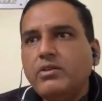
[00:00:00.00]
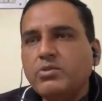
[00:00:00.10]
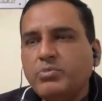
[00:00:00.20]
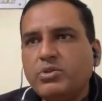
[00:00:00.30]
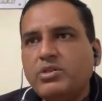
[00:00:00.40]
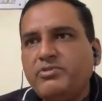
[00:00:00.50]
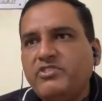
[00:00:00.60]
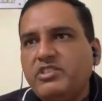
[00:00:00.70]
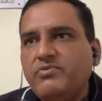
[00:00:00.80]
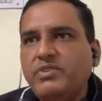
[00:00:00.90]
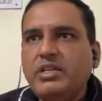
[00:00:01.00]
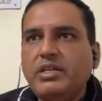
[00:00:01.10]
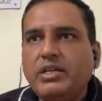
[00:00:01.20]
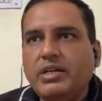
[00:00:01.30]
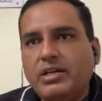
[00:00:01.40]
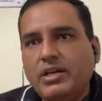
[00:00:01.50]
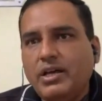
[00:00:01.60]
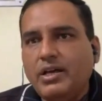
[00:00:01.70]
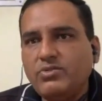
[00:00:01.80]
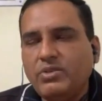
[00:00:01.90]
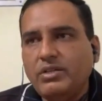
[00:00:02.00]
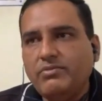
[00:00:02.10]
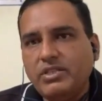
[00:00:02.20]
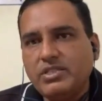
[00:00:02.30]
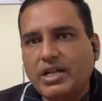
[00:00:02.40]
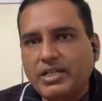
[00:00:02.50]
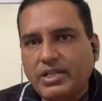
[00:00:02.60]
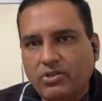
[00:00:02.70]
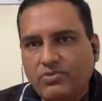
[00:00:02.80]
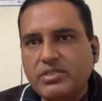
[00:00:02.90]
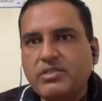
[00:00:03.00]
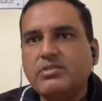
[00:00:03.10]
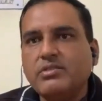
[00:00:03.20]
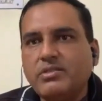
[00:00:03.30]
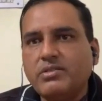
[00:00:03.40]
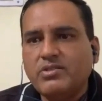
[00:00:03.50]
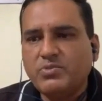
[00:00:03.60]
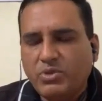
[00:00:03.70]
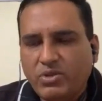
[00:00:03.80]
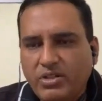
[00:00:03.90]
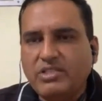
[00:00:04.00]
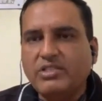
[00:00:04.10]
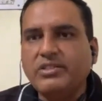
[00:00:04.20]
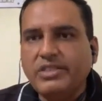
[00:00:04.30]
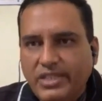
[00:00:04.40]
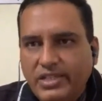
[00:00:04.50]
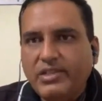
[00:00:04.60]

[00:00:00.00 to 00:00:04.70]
So both of us, we actually we started off this small journey